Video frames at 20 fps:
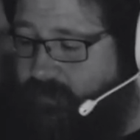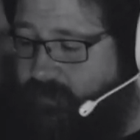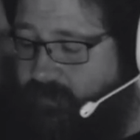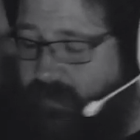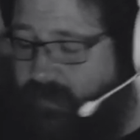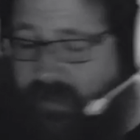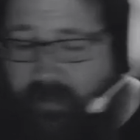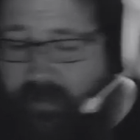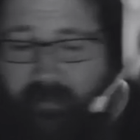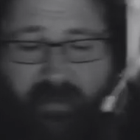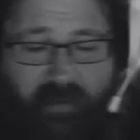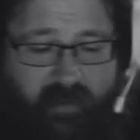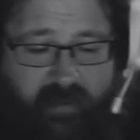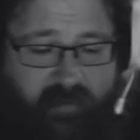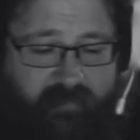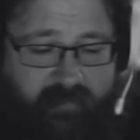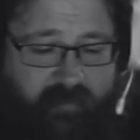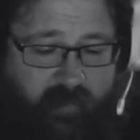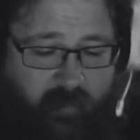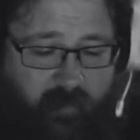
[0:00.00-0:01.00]
Many
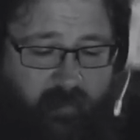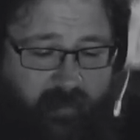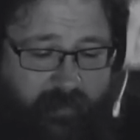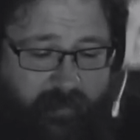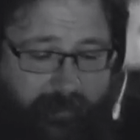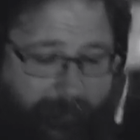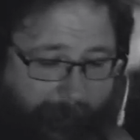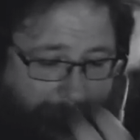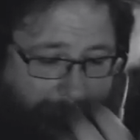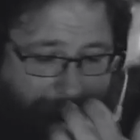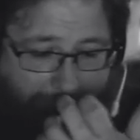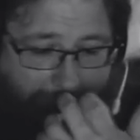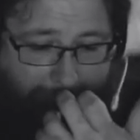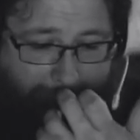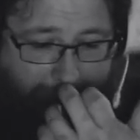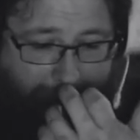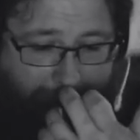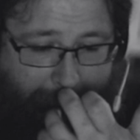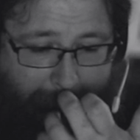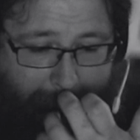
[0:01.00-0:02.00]
Americans are worried.
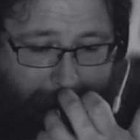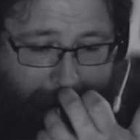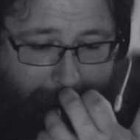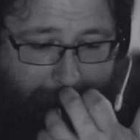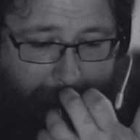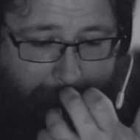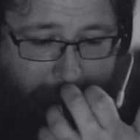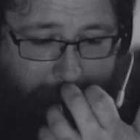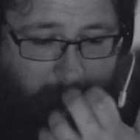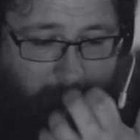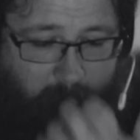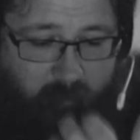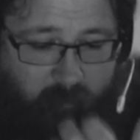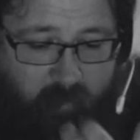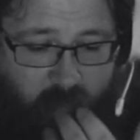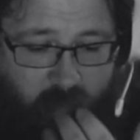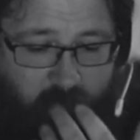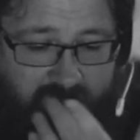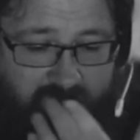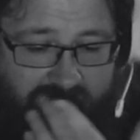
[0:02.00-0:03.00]

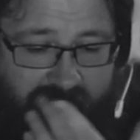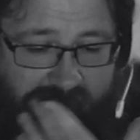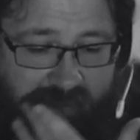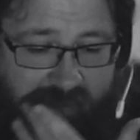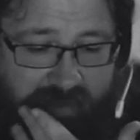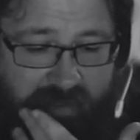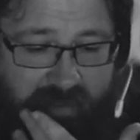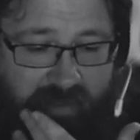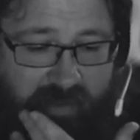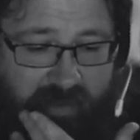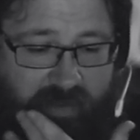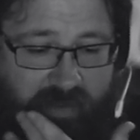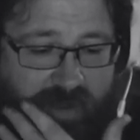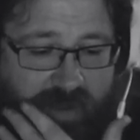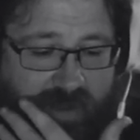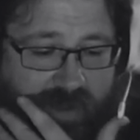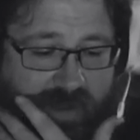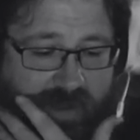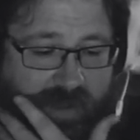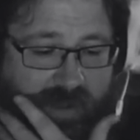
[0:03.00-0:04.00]
A
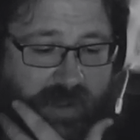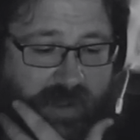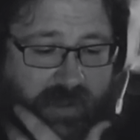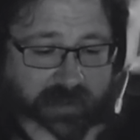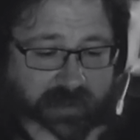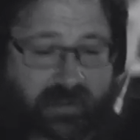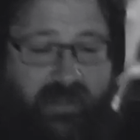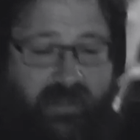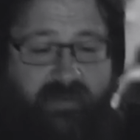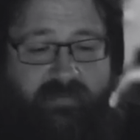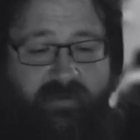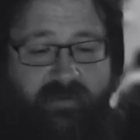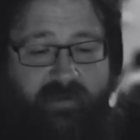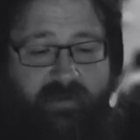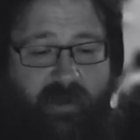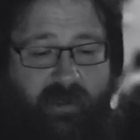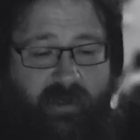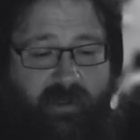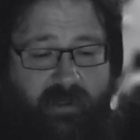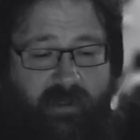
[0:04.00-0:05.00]
lot of
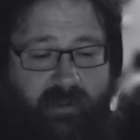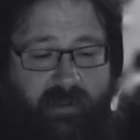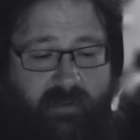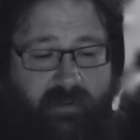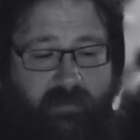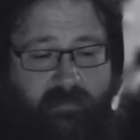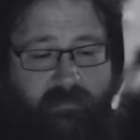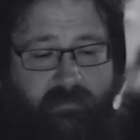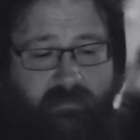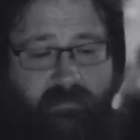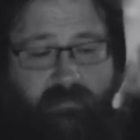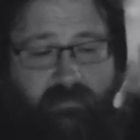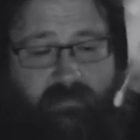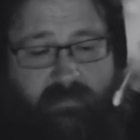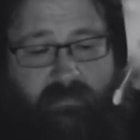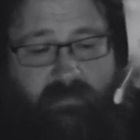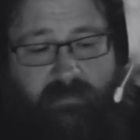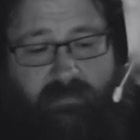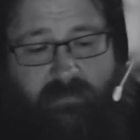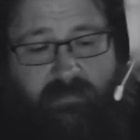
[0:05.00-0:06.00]
us are
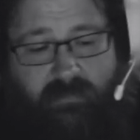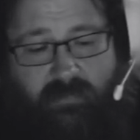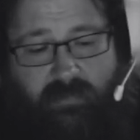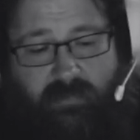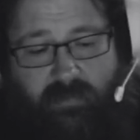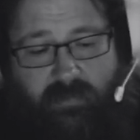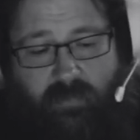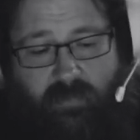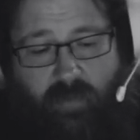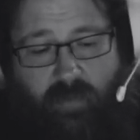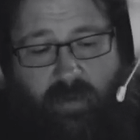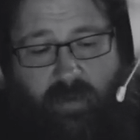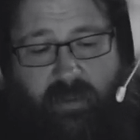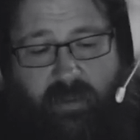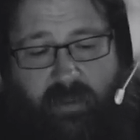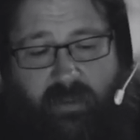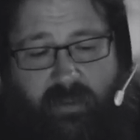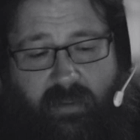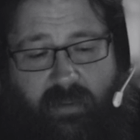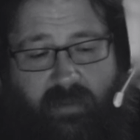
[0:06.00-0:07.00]

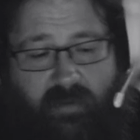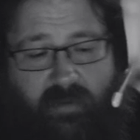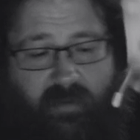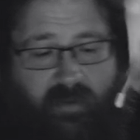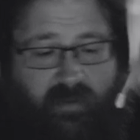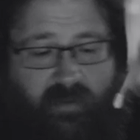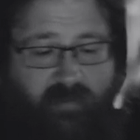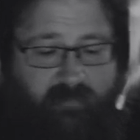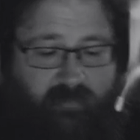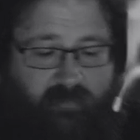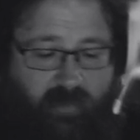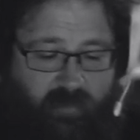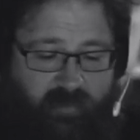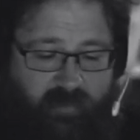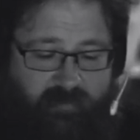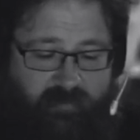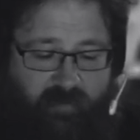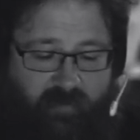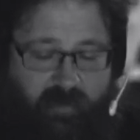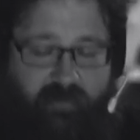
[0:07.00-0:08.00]
worried
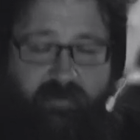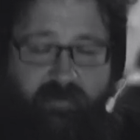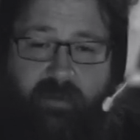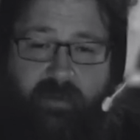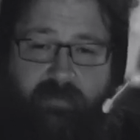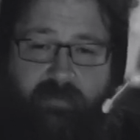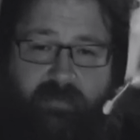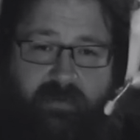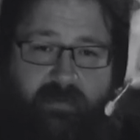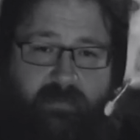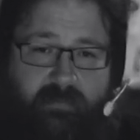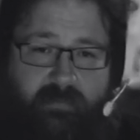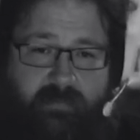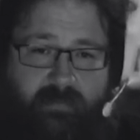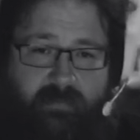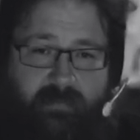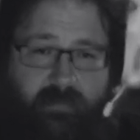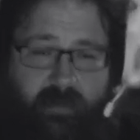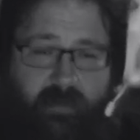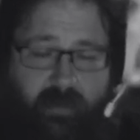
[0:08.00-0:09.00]
only for ourselves,
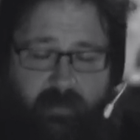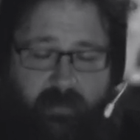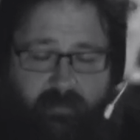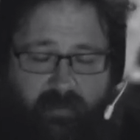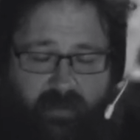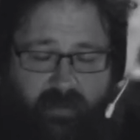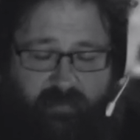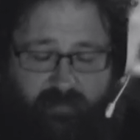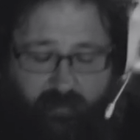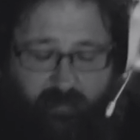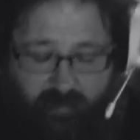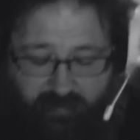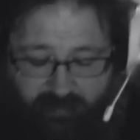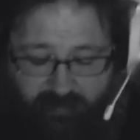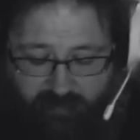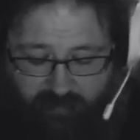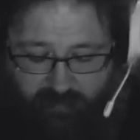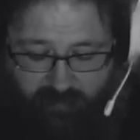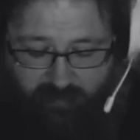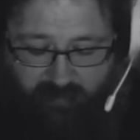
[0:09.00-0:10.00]
not so much
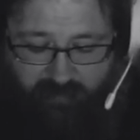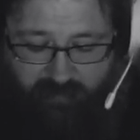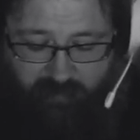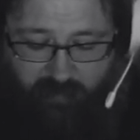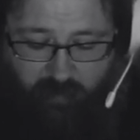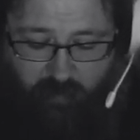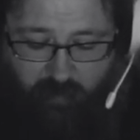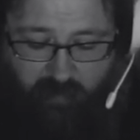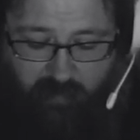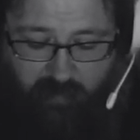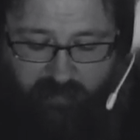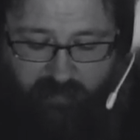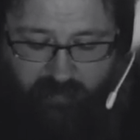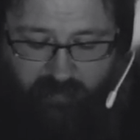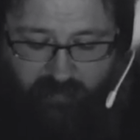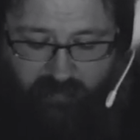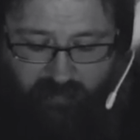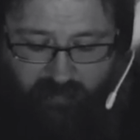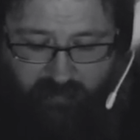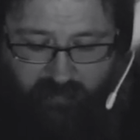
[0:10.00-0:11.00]
for the rest of the world.
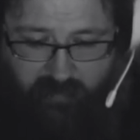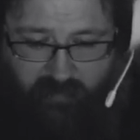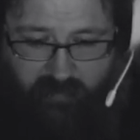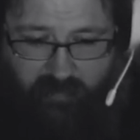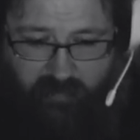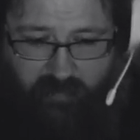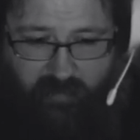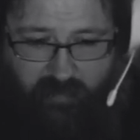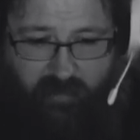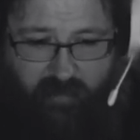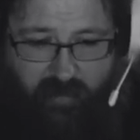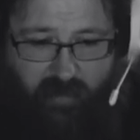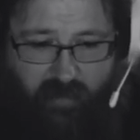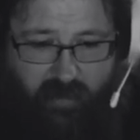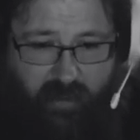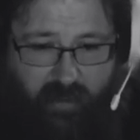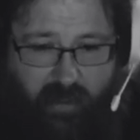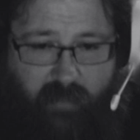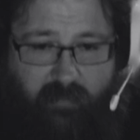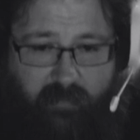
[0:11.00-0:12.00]

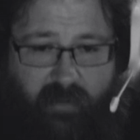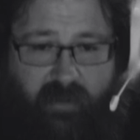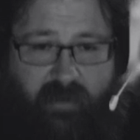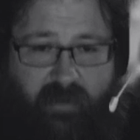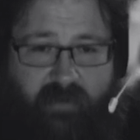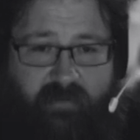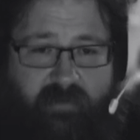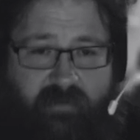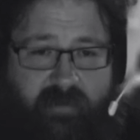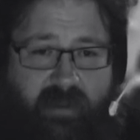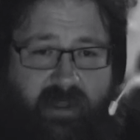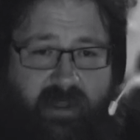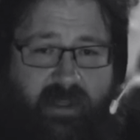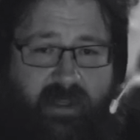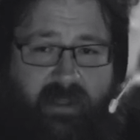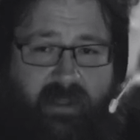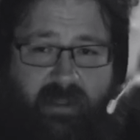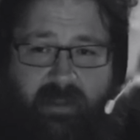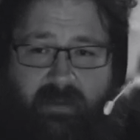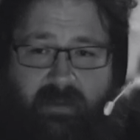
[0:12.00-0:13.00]
I'm not going to
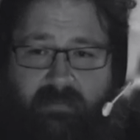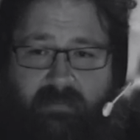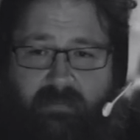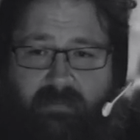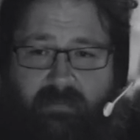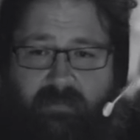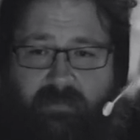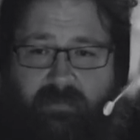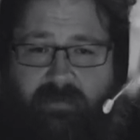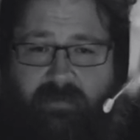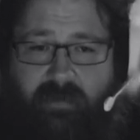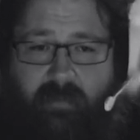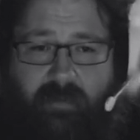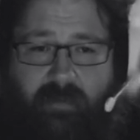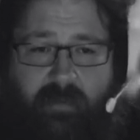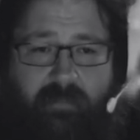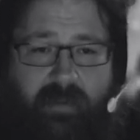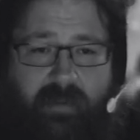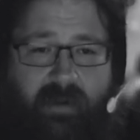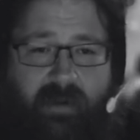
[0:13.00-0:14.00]
say some
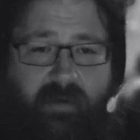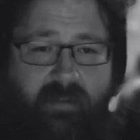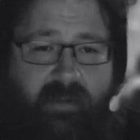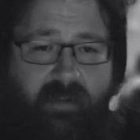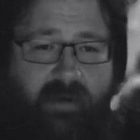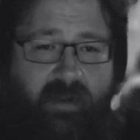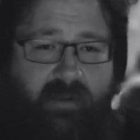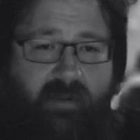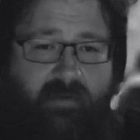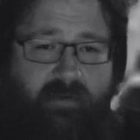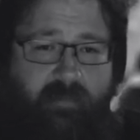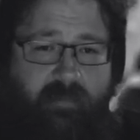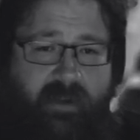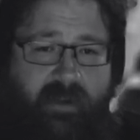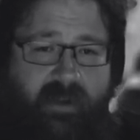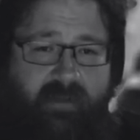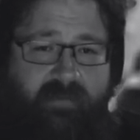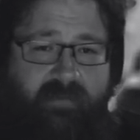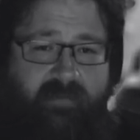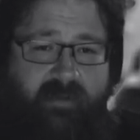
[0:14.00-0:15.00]
are better than others
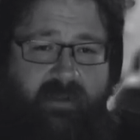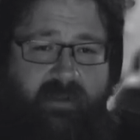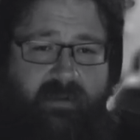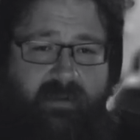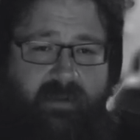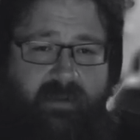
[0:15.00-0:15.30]
because of it.